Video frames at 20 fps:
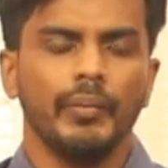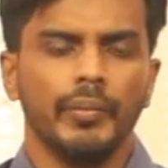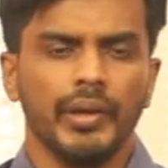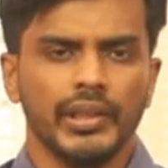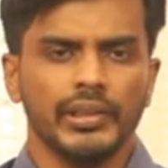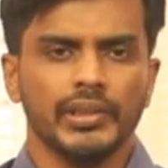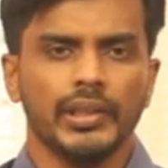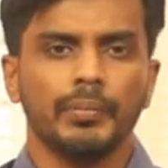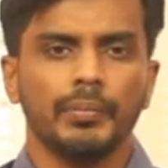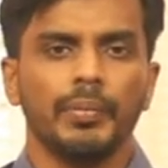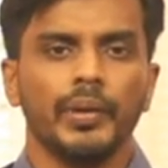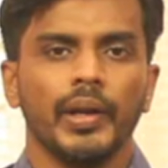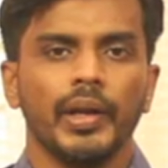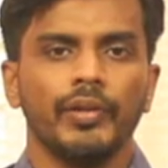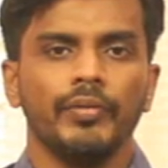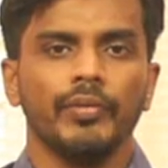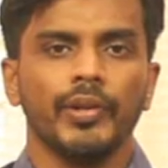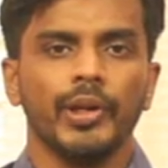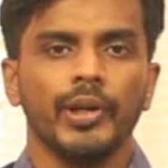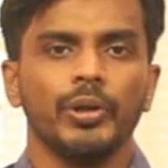I made a
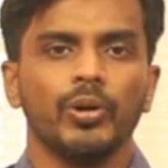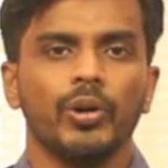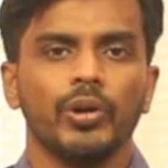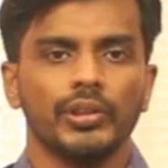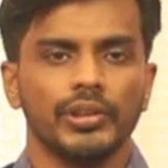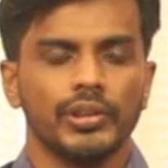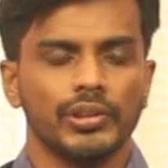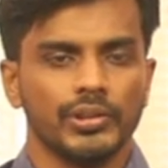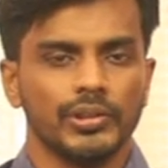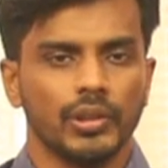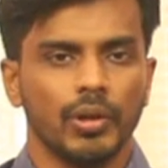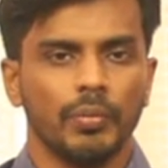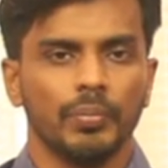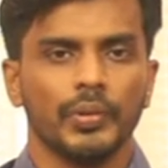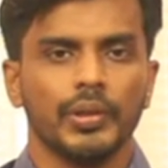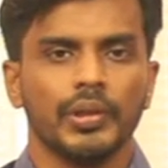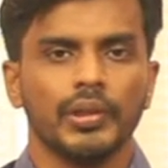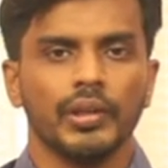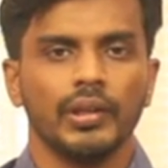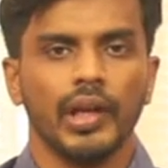separate video on this
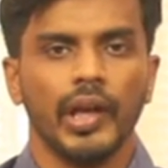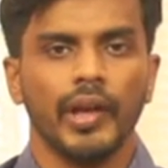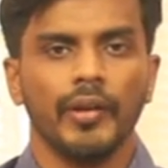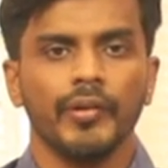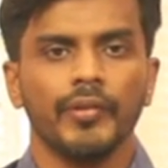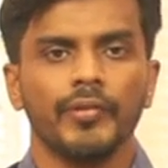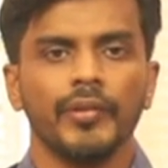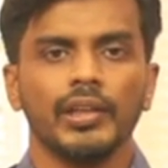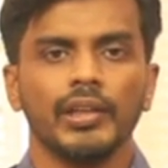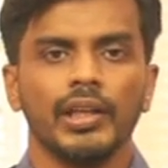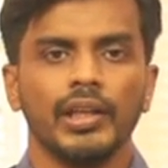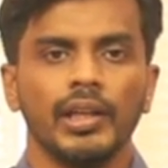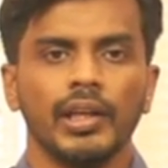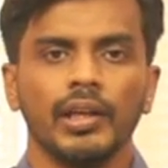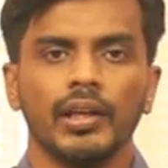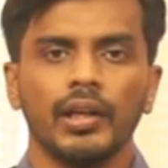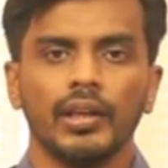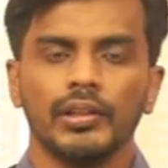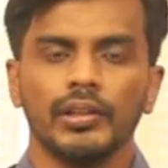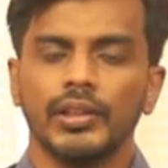topic. I have given the
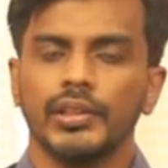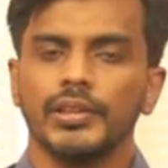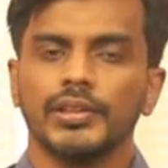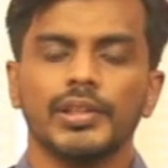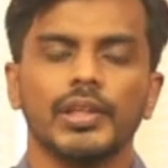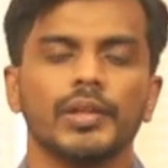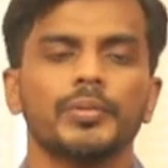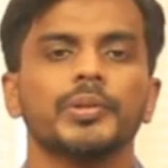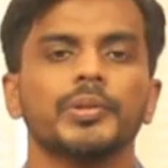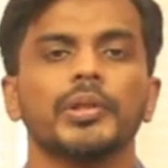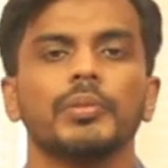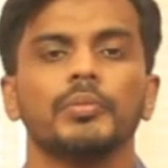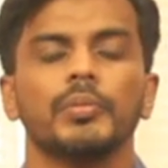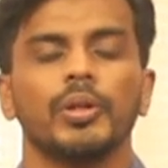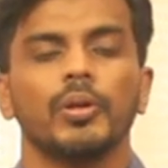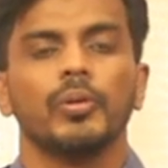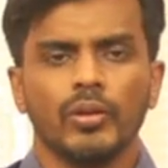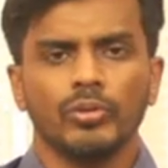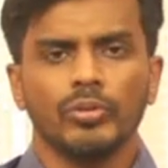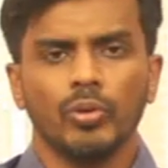link on the description
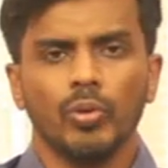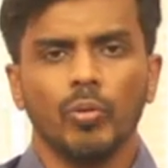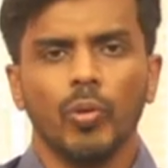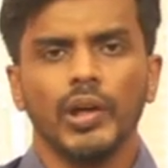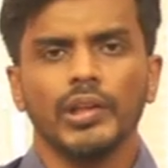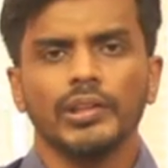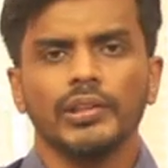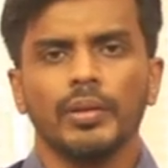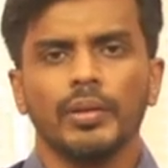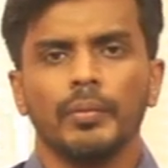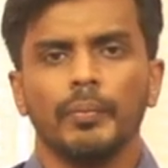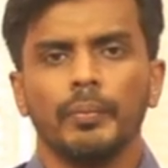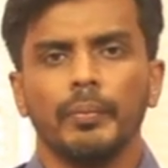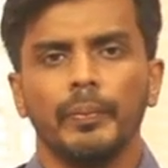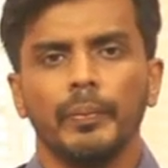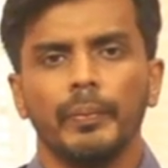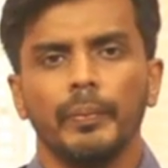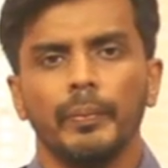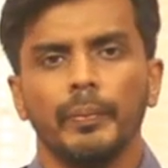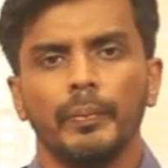below. So what is
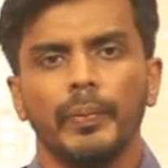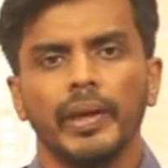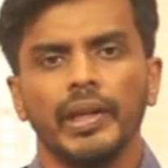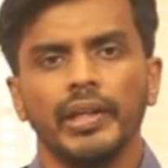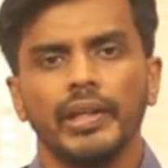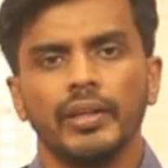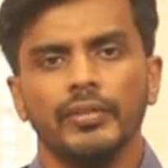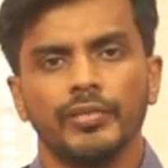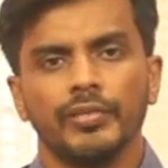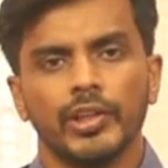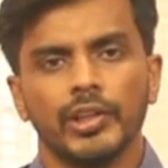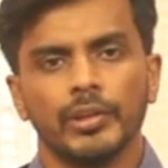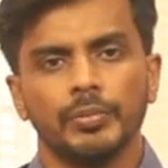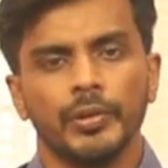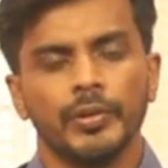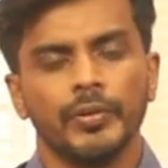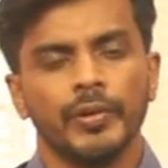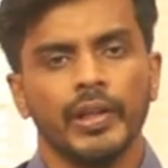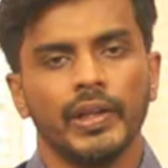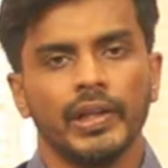the main difference
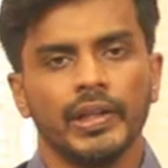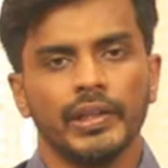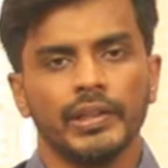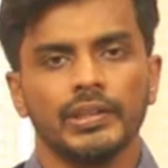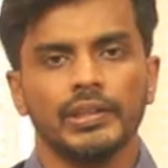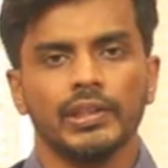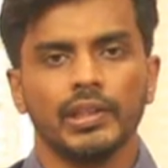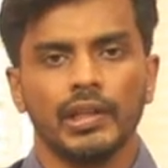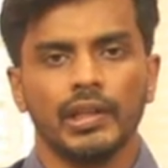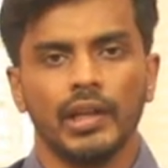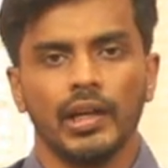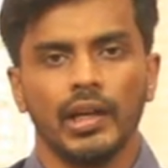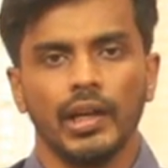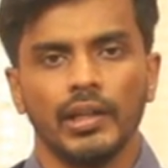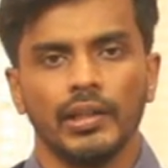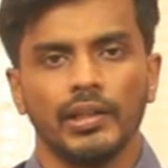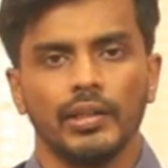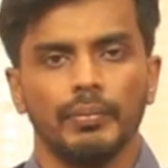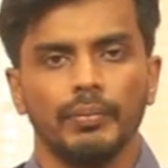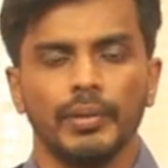between a rich
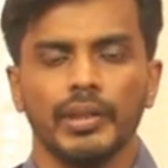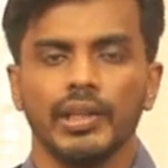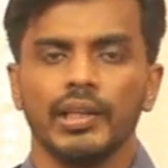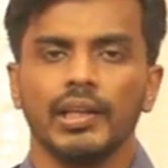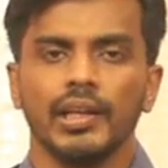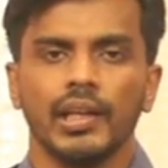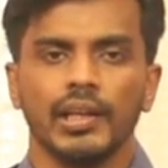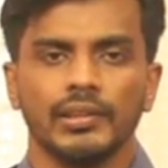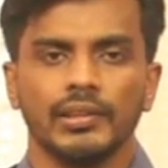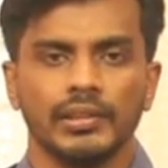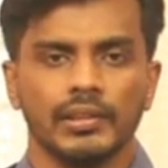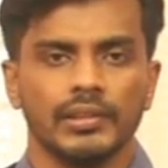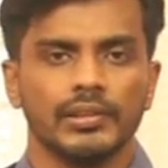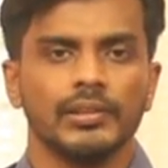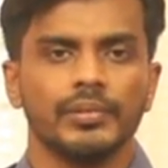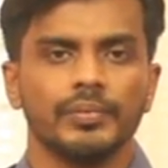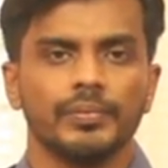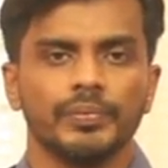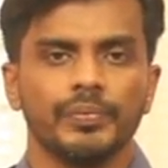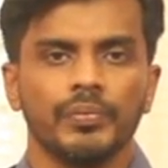and middle
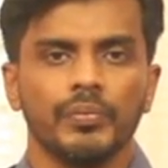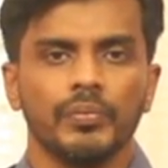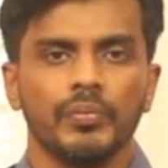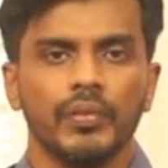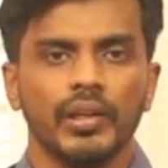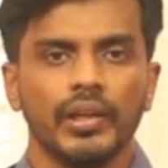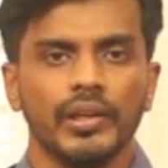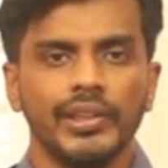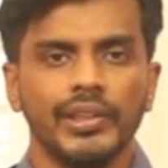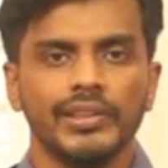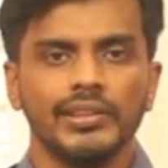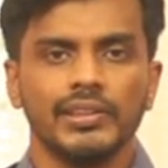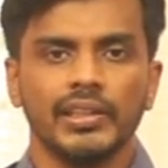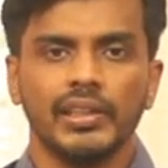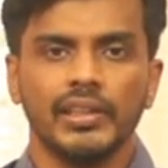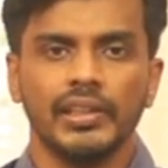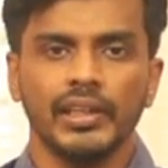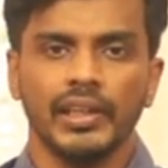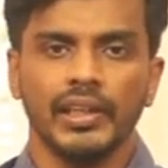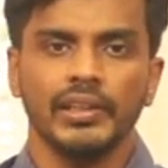classes? Rich
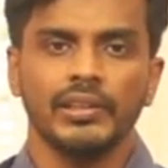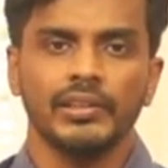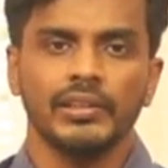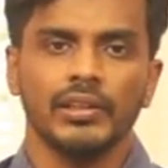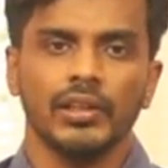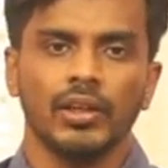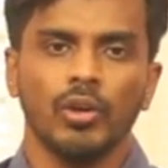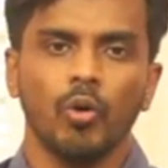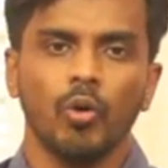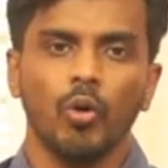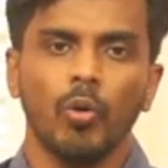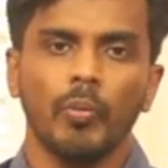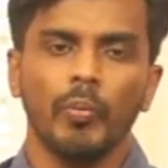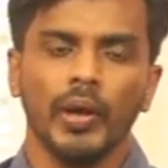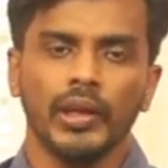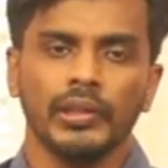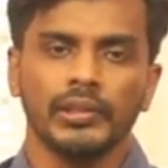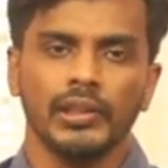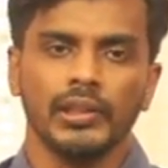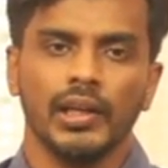treats home
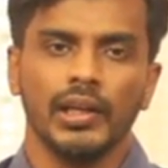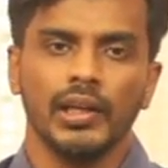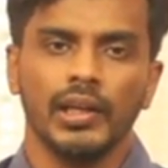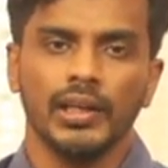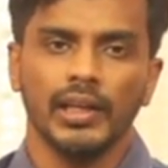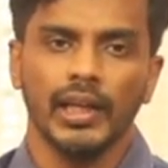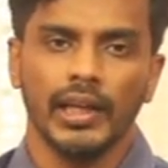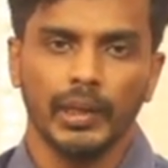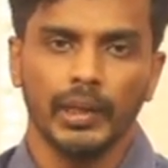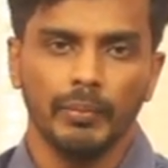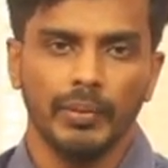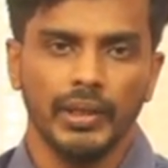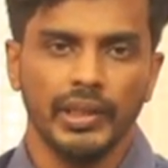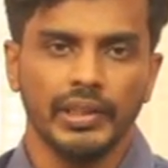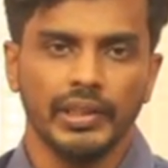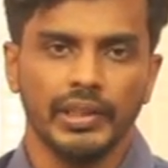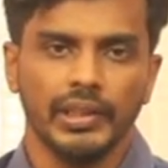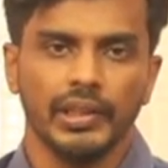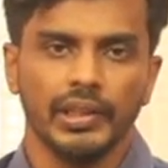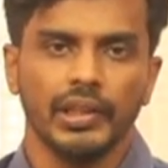as a
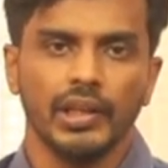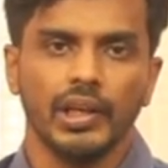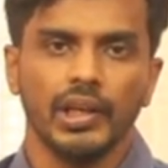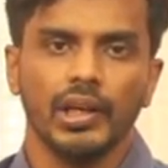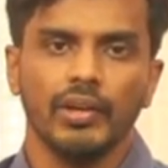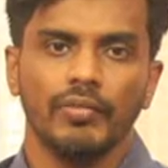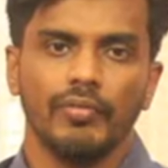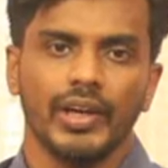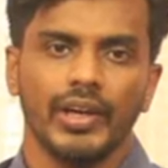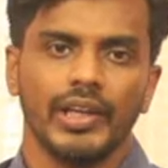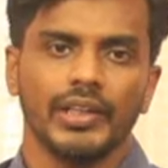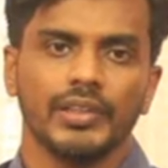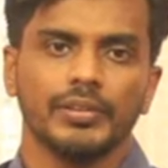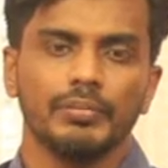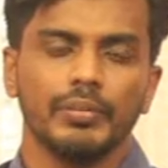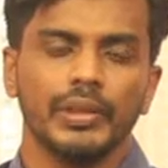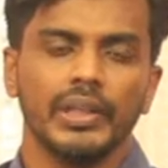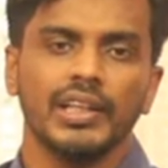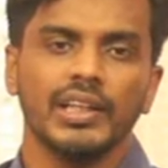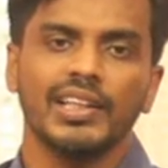liability, whereas
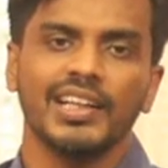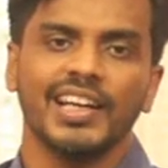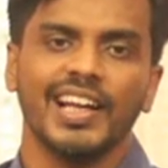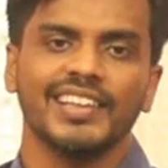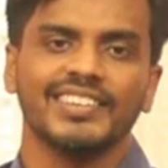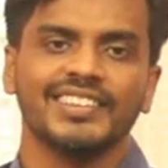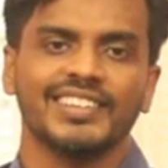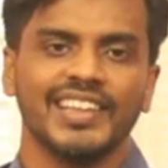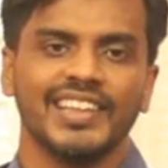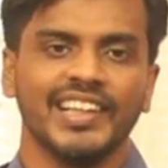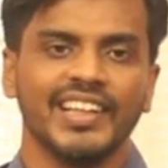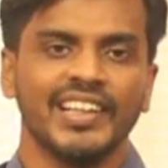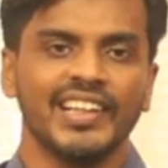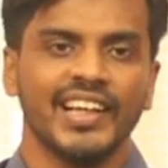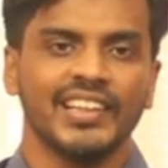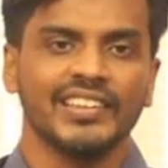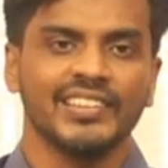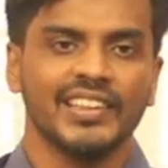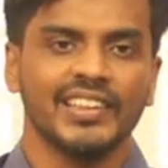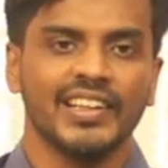middle class treat it
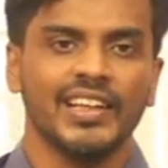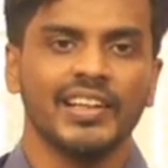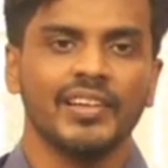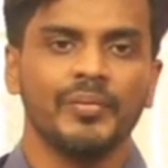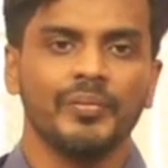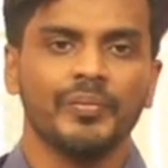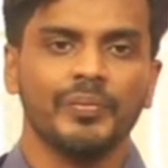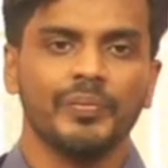as an